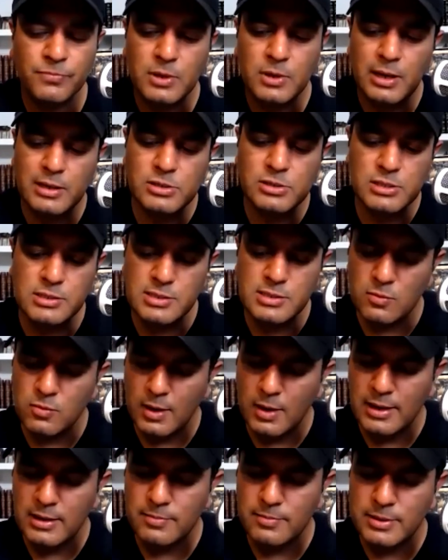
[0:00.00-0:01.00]
And she said,
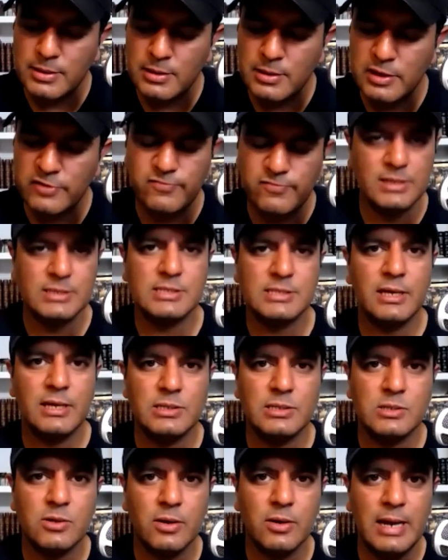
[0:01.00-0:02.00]
why? But if I say it,
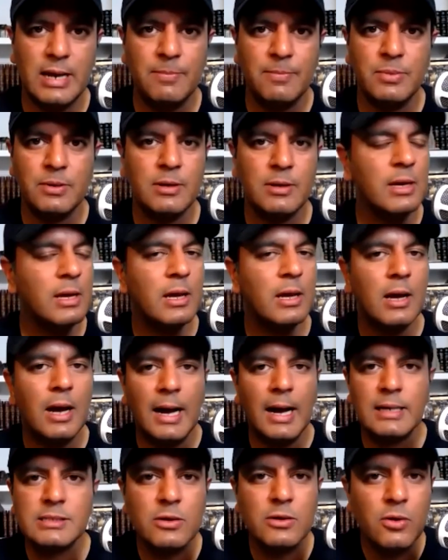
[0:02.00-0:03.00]
it's going to happen.
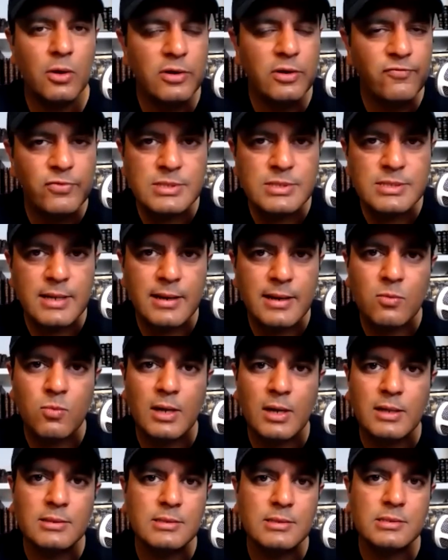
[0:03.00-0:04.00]
I said, not if you say it
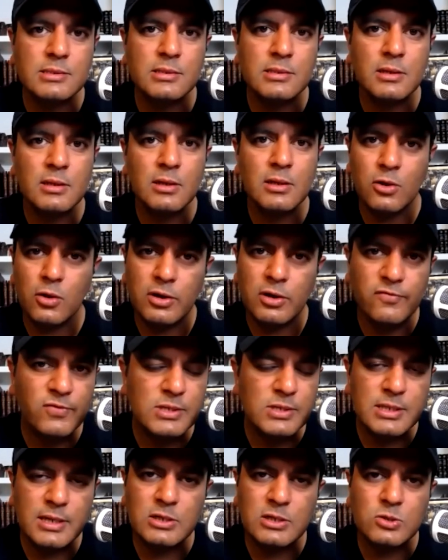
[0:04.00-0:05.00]
once, not if you
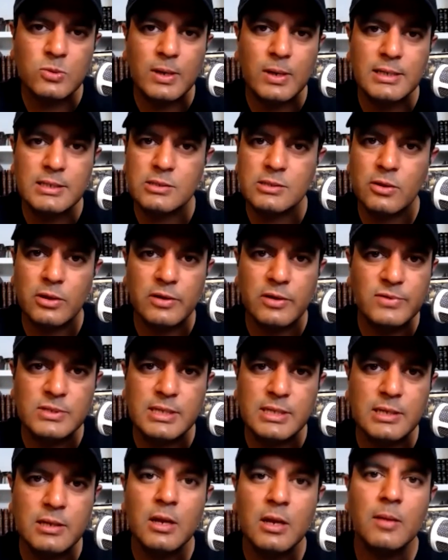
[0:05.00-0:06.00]
say it twice, not if you
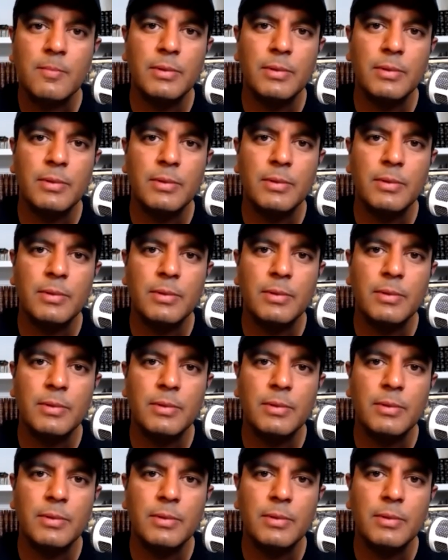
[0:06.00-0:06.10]
say it.